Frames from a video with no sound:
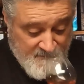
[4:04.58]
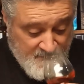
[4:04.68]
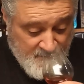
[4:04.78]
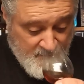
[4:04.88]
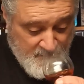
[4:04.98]

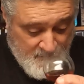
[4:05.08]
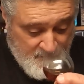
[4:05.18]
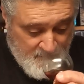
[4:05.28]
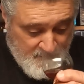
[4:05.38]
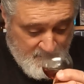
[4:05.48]

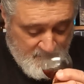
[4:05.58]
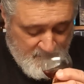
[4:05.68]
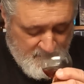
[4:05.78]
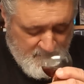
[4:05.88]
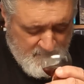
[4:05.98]

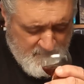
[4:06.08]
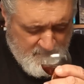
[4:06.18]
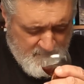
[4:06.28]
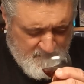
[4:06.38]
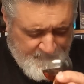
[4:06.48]

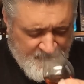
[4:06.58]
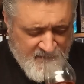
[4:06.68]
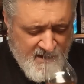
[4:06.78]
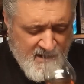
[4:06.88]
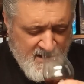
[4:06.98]

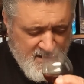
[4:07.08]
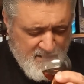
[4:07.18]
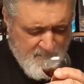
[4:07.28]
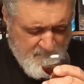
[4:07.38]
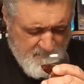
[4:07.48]

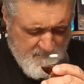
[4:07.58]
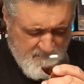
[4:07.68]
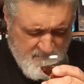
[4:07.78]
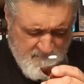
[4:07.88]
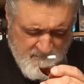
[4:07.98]

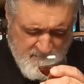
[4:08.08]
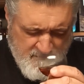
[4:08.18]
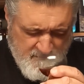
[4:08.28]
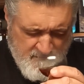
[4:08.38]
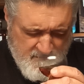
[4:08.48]

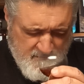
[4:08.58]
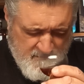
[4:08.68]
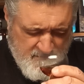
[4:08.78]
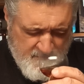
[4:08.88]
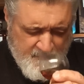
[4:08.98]

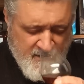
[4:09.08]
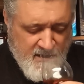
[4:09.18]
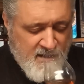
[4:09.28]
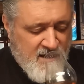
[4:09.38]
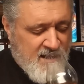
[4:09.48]

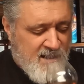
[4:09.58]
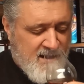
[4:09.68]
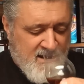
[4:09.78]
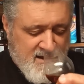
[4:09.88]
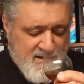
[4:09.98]

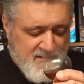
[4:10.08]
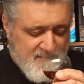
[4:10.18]
[no speech]